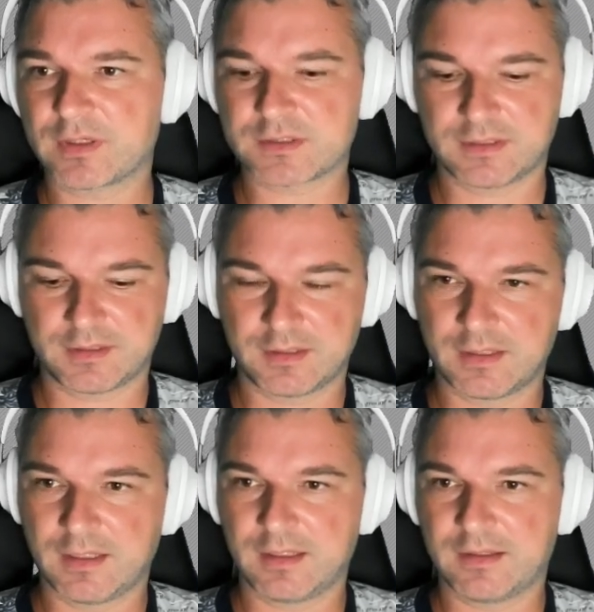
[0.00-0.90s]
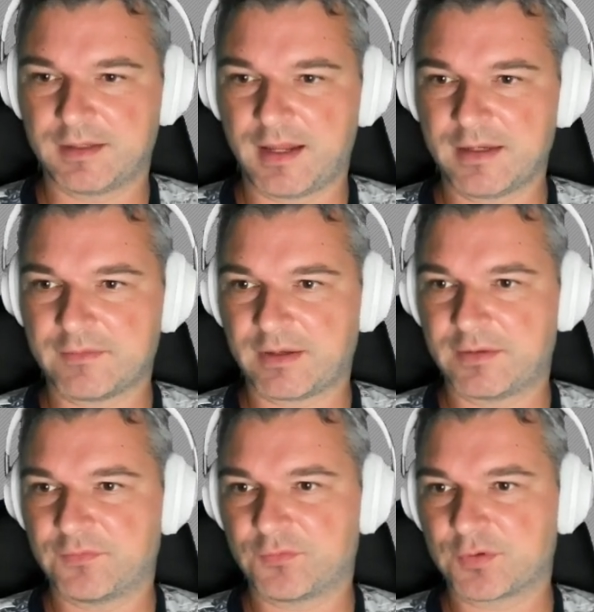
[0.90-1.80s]
to actually take
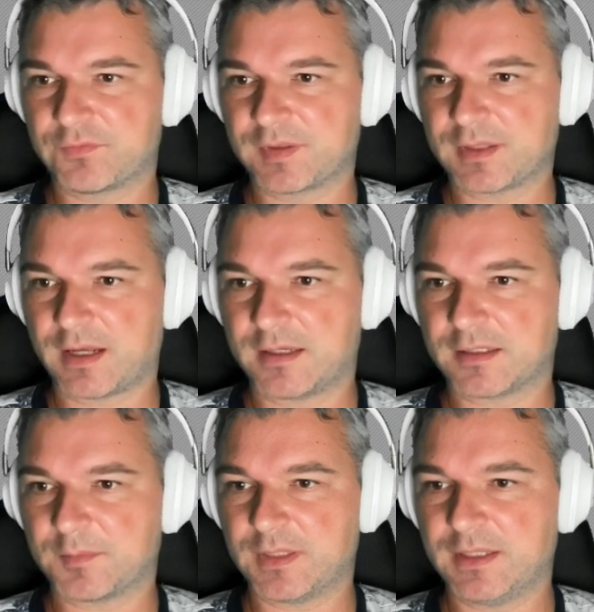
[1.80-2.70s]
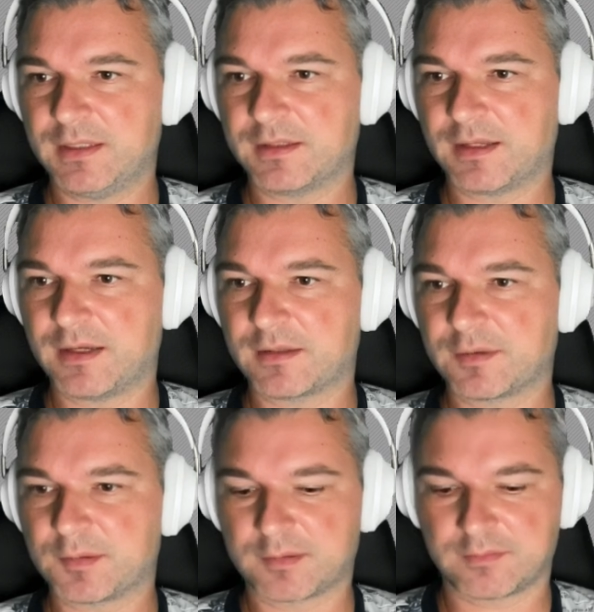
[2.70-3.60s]
and form this item
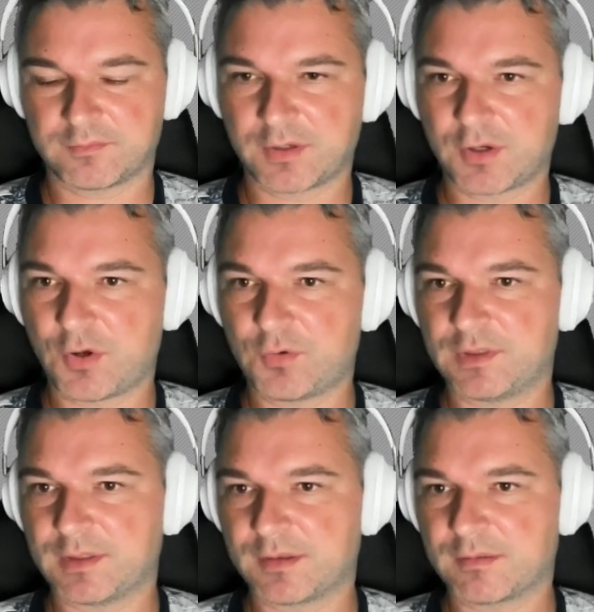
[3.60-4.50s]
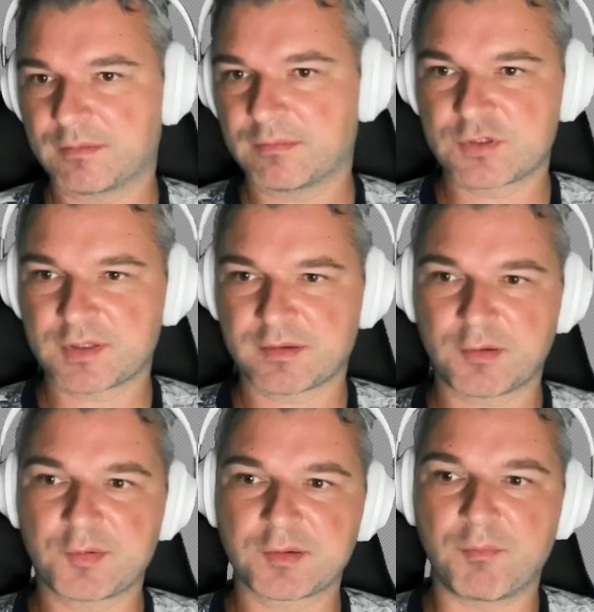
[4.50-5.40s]
inline because the code is
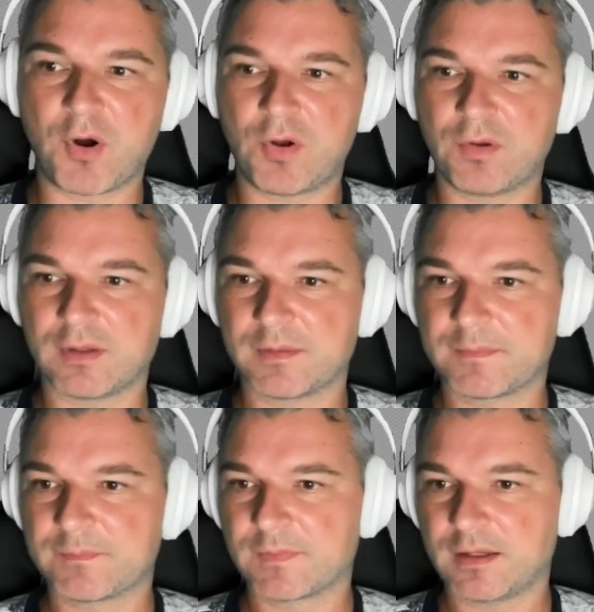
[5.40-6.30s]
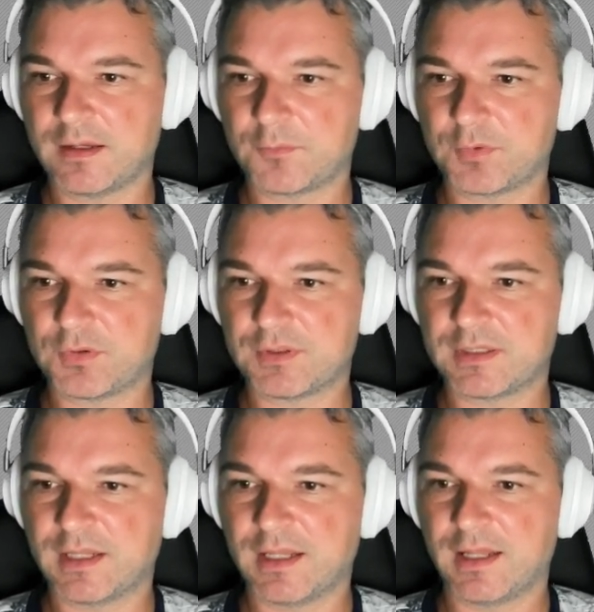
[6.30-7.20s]
just so small. Okay, and we
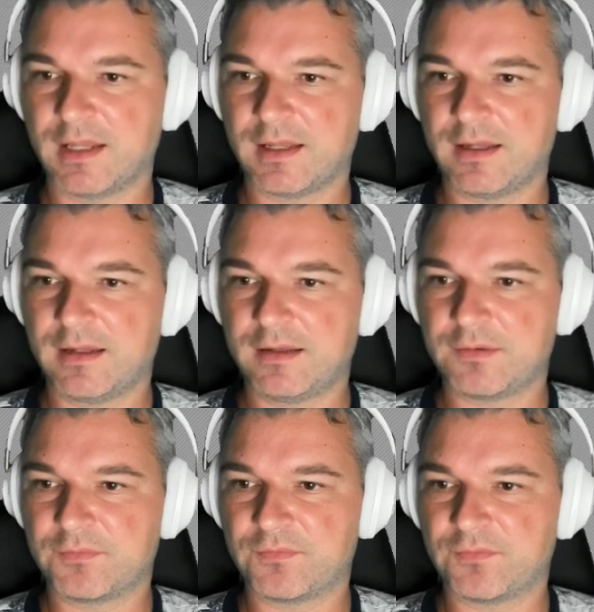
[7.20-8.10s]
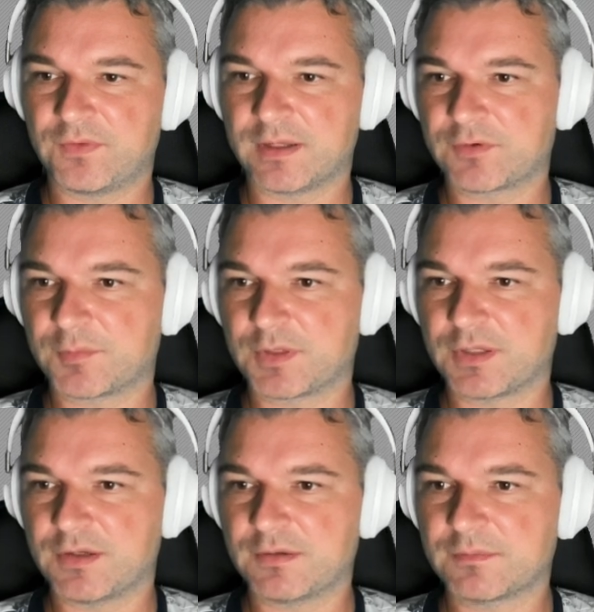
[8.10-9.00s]
don't need any
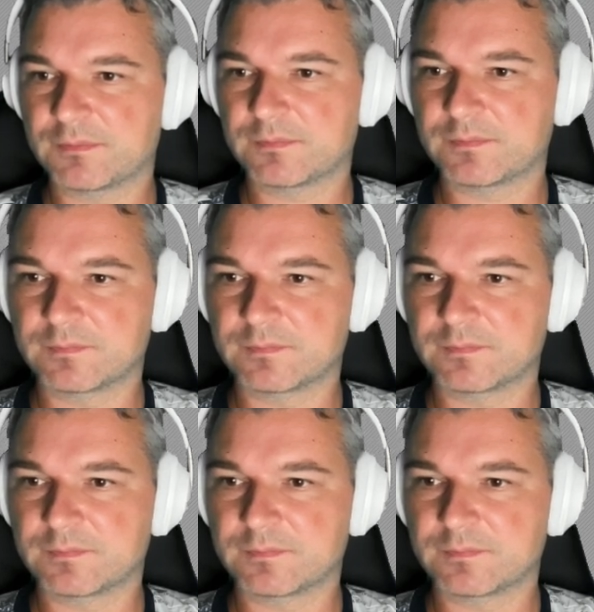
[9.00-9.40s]
from here.